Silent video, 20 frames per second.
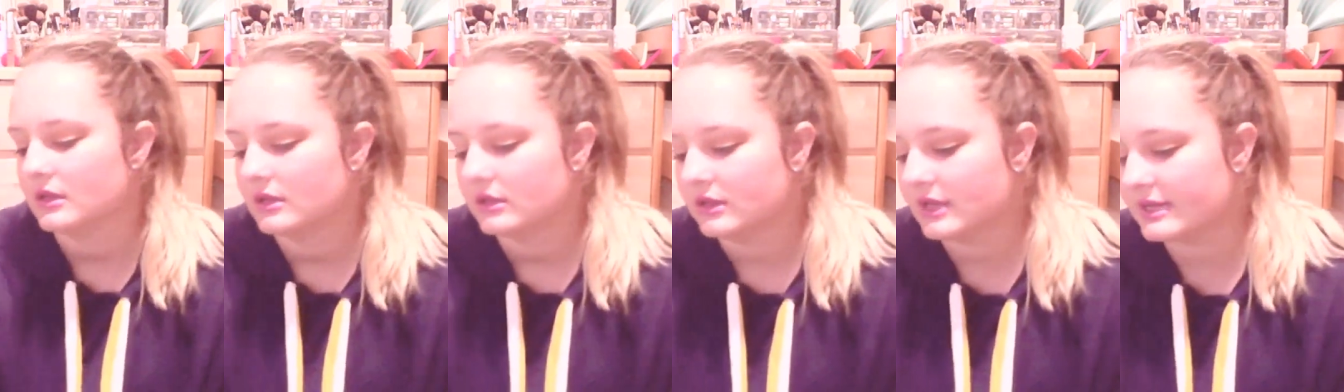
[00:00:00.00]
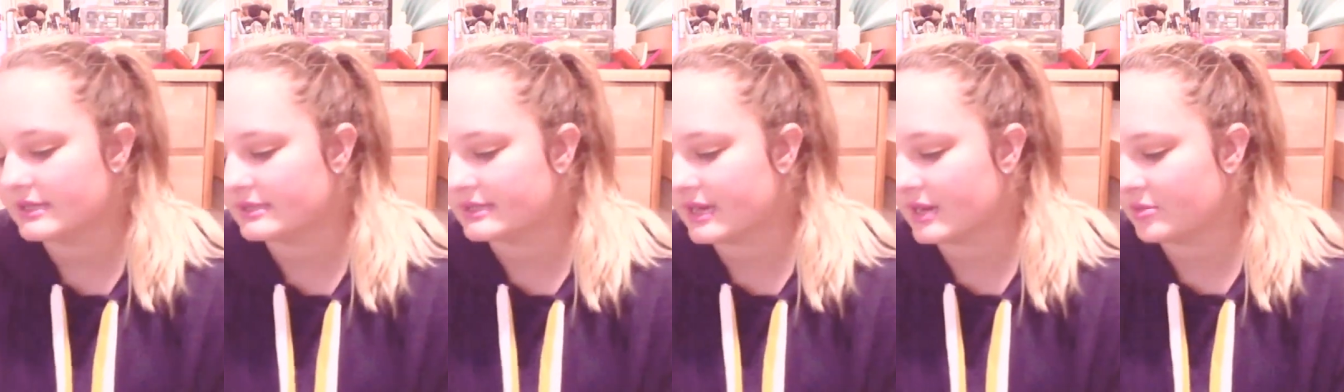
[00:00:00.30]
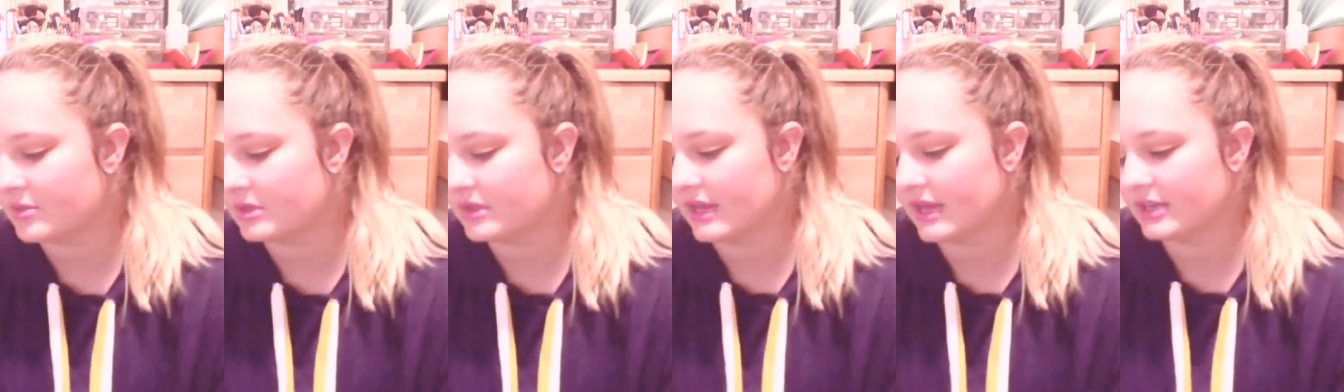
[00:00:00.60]
Lights
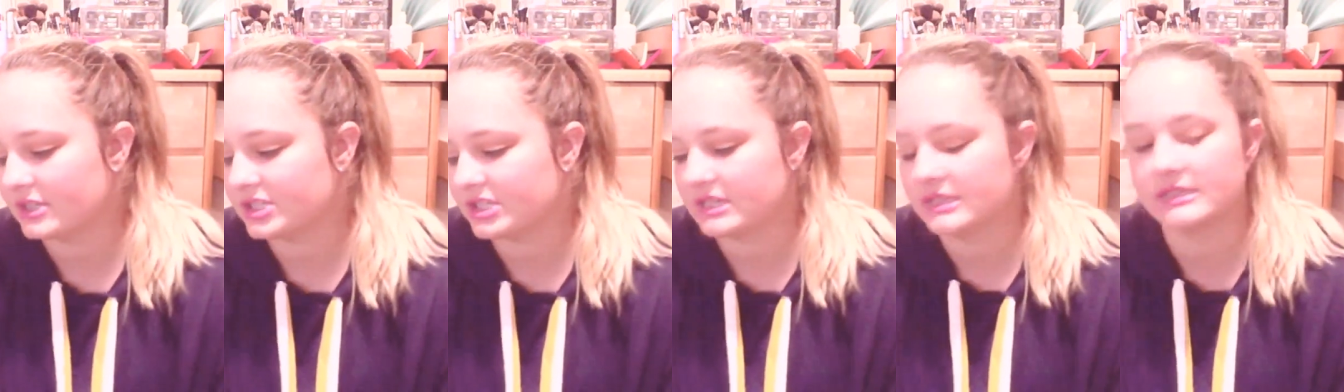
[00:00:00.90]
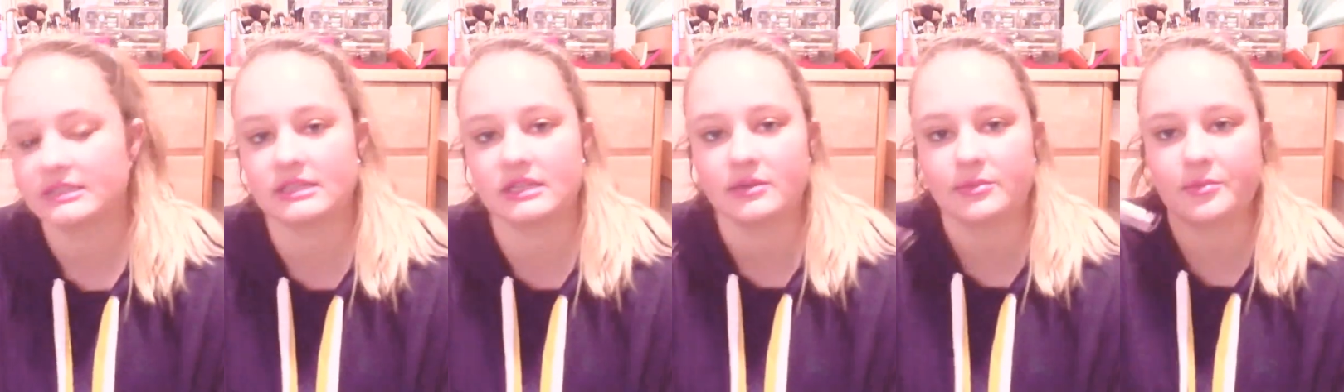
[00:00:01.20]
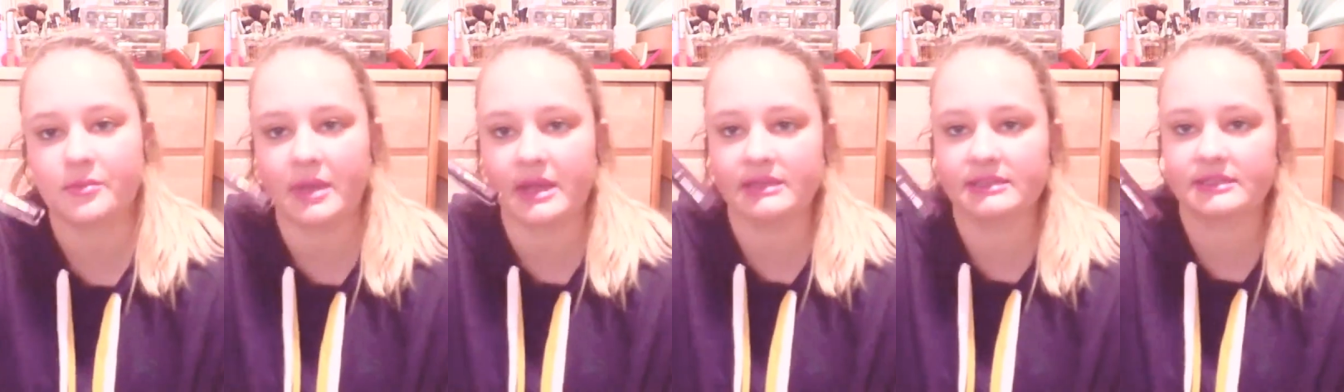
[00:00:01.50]
Camera Lashes
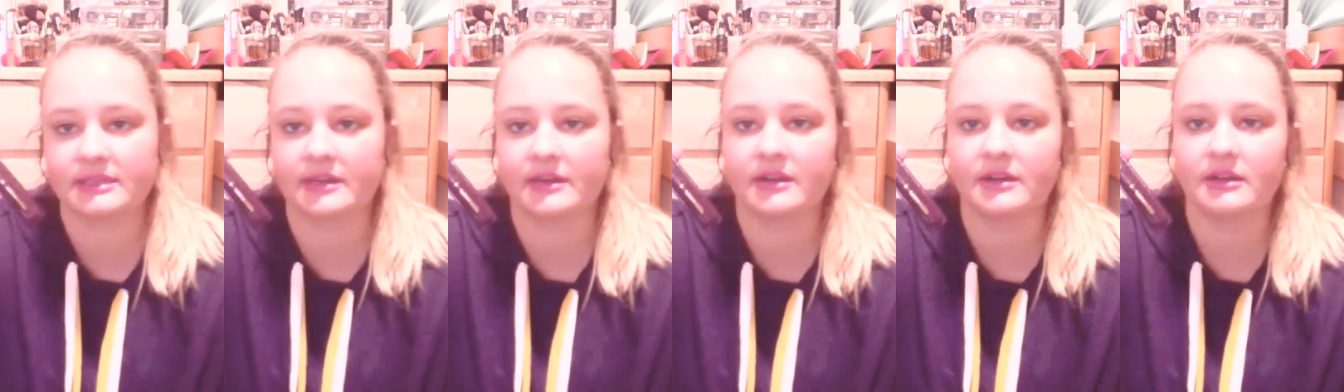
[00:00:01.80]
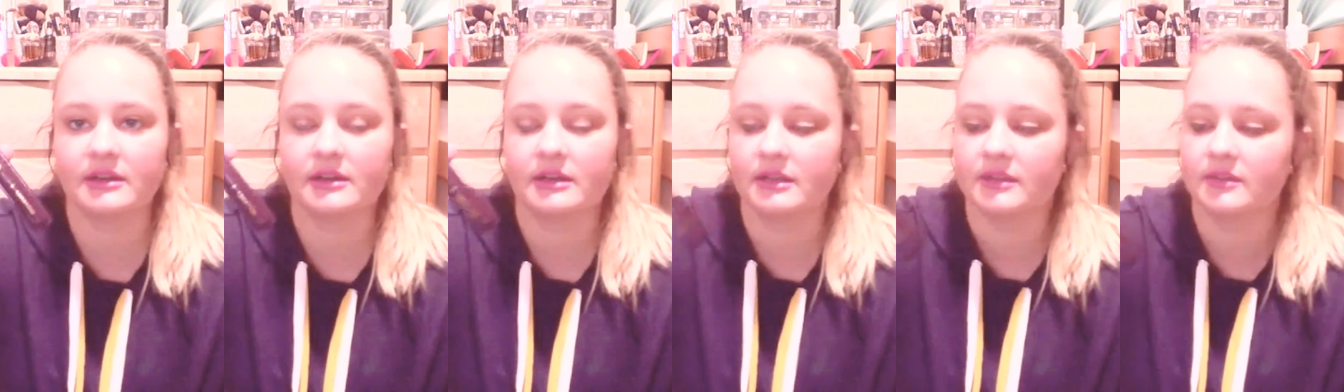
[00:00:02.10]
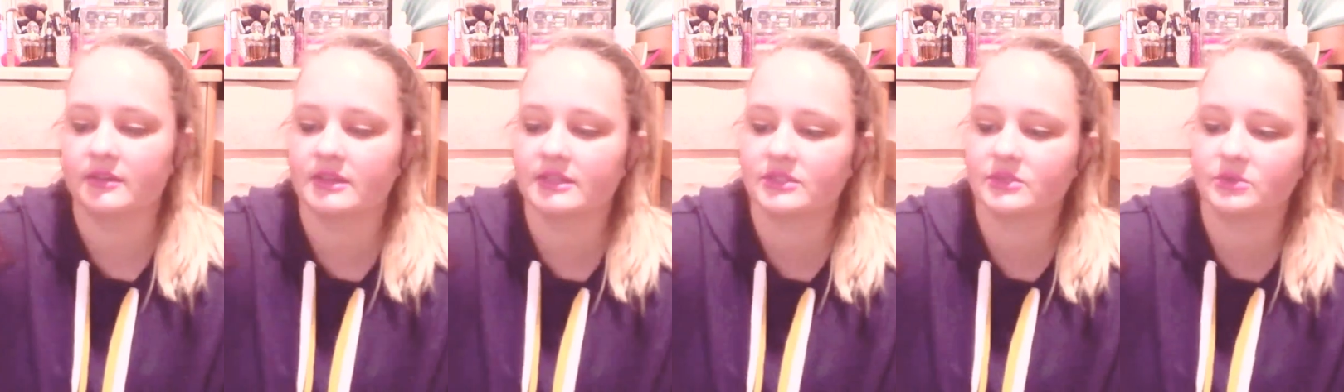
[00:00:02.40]
mascara, and
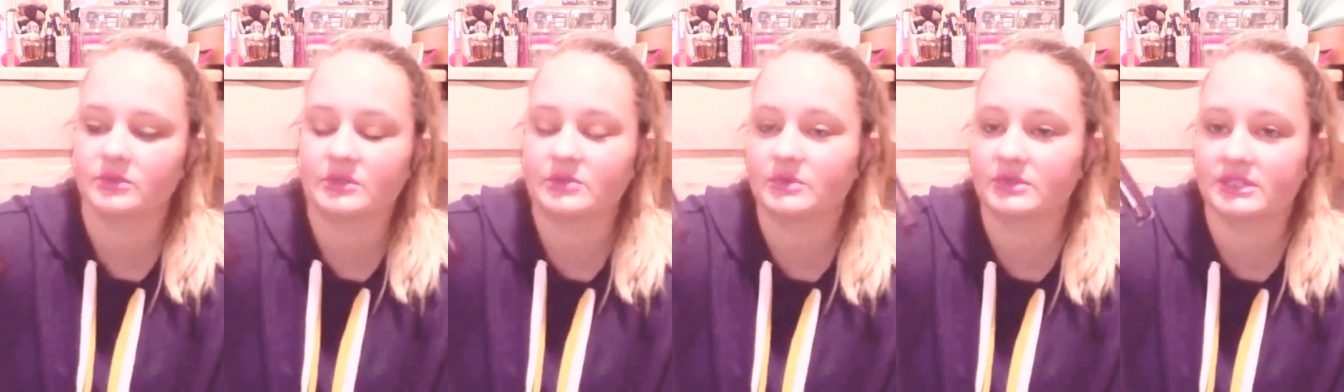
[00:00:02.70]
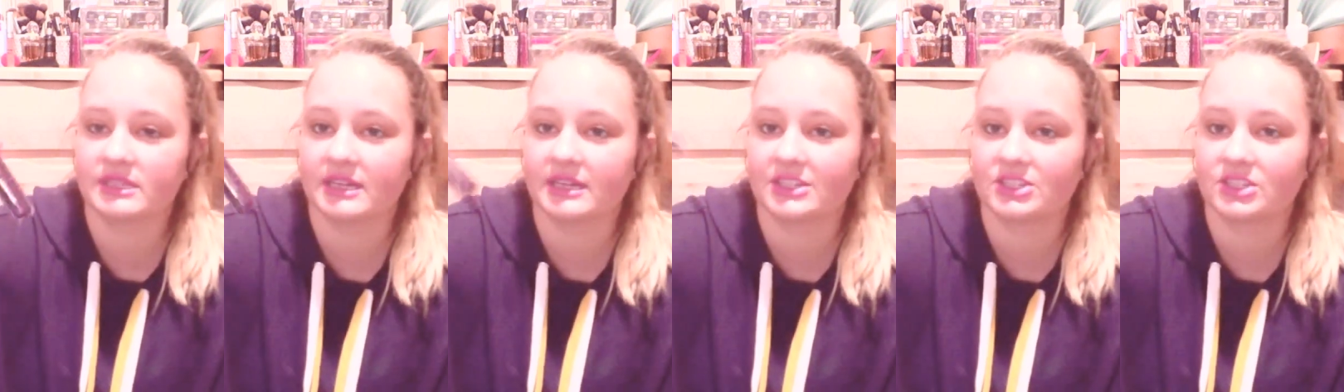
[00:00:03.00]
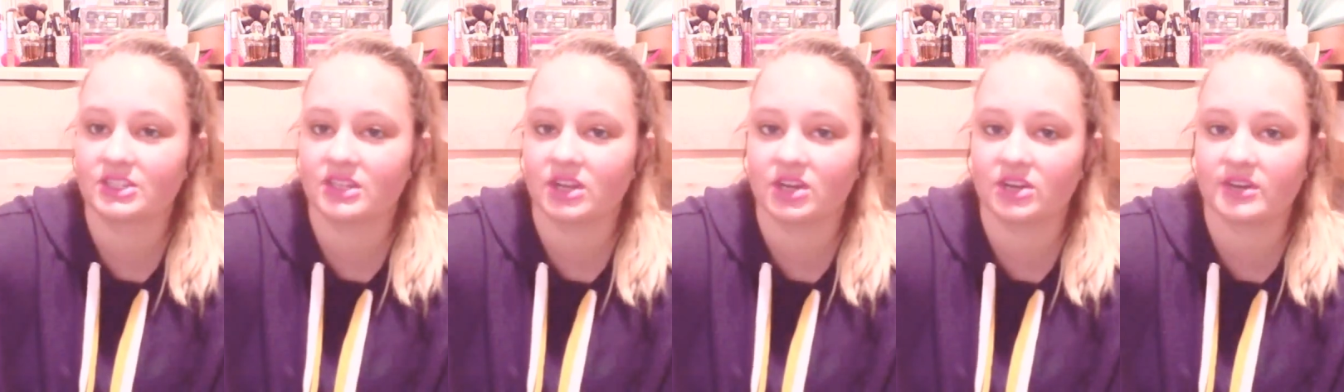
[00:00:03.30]
this one was
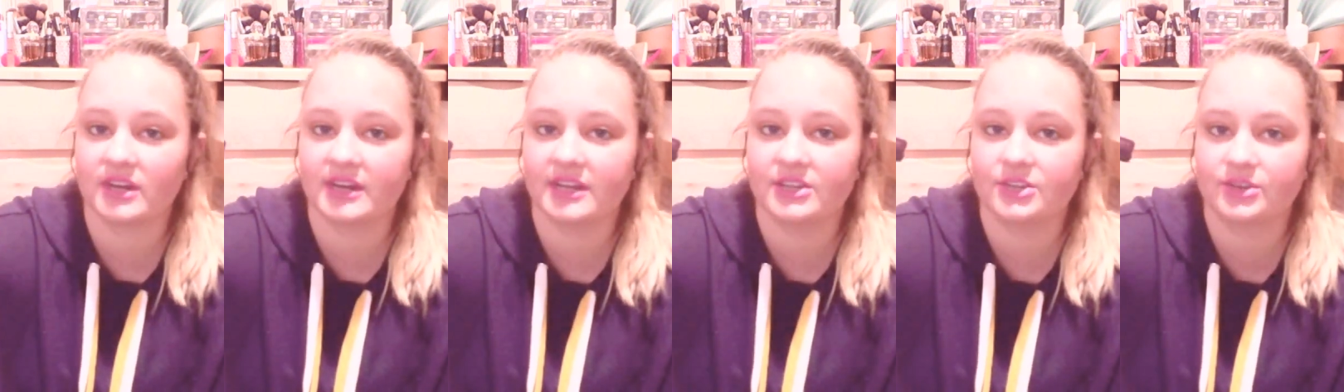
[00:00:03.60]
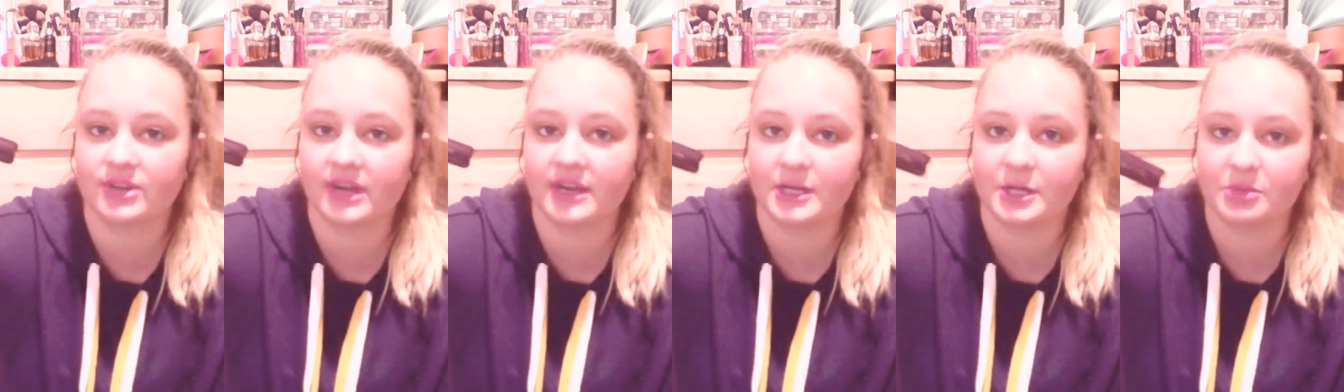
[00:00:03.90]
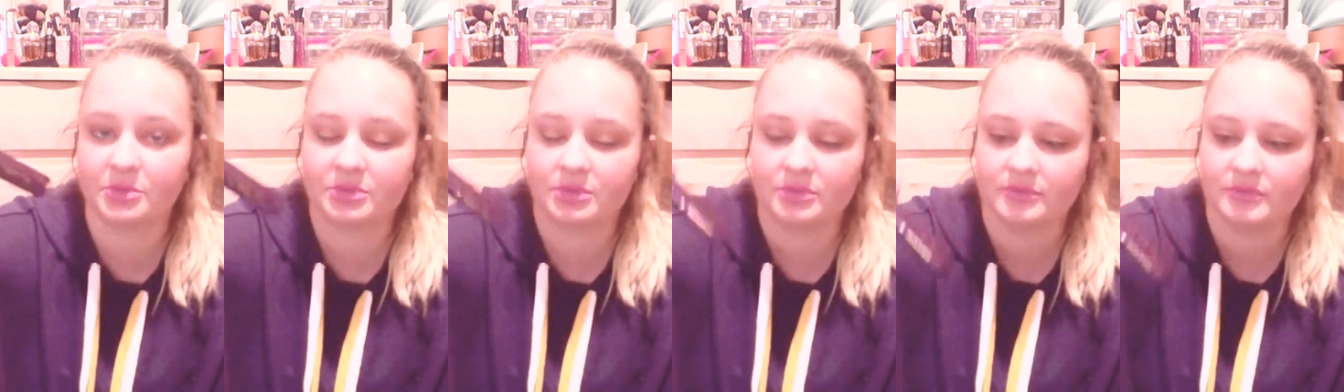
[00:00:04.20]
actually already dried up.
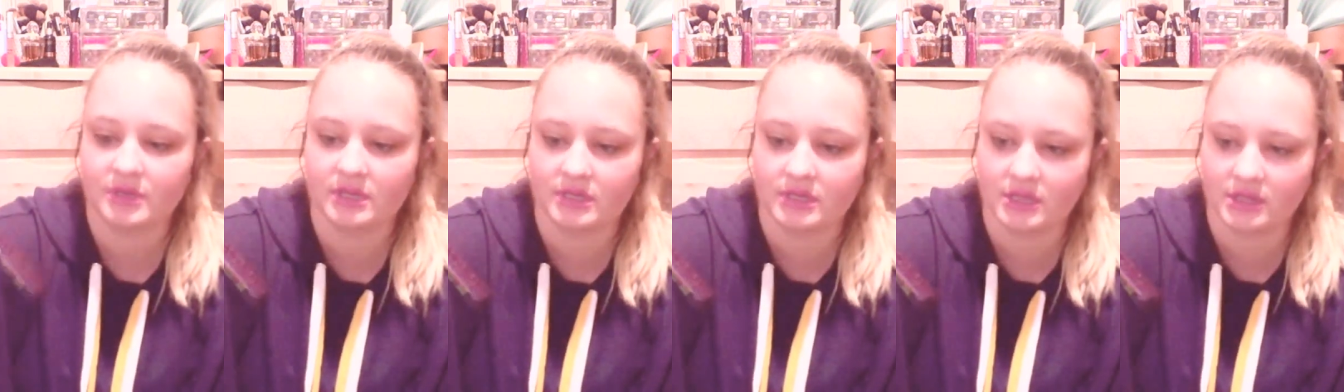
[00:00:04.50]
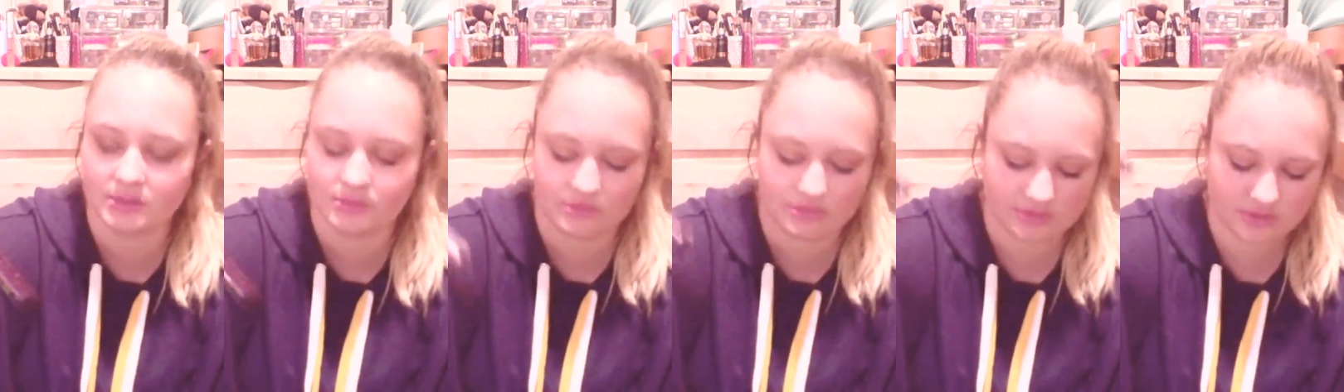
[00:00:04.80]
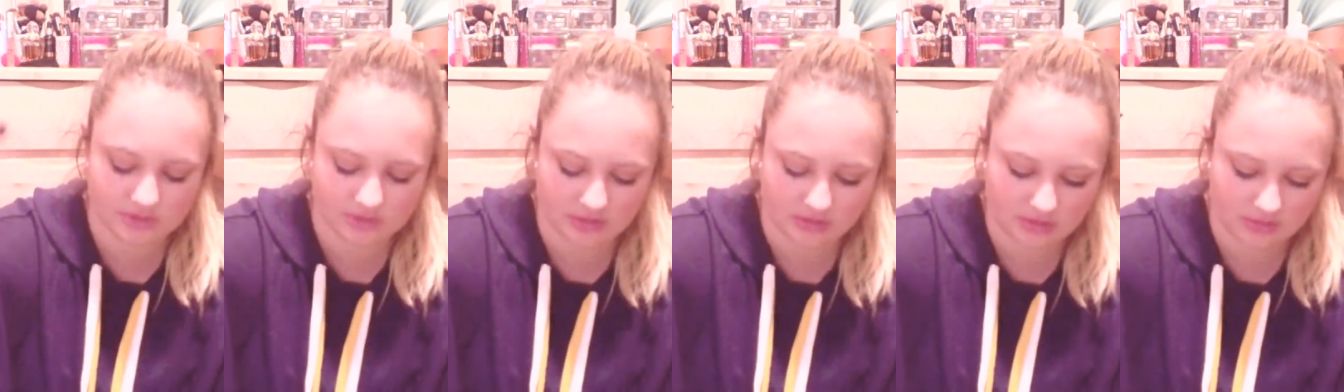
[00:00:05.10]

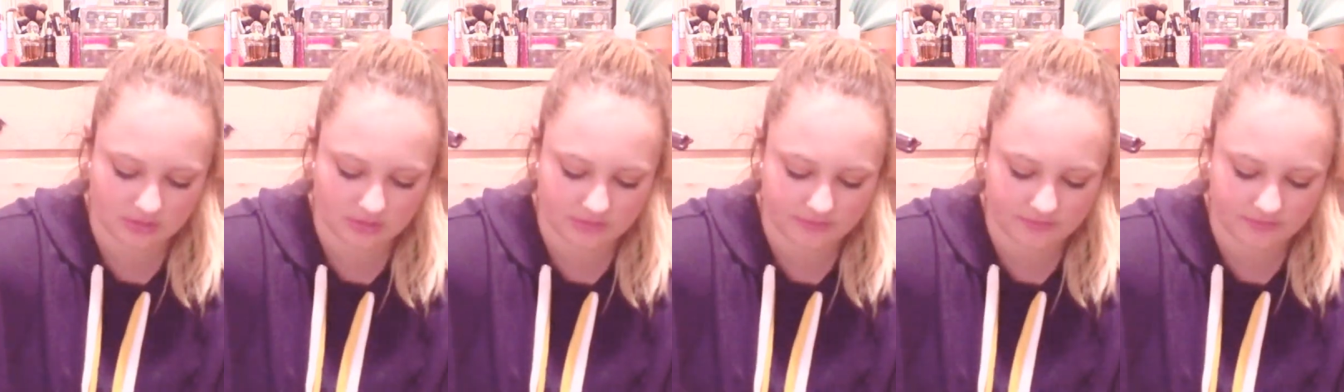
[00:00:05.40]
So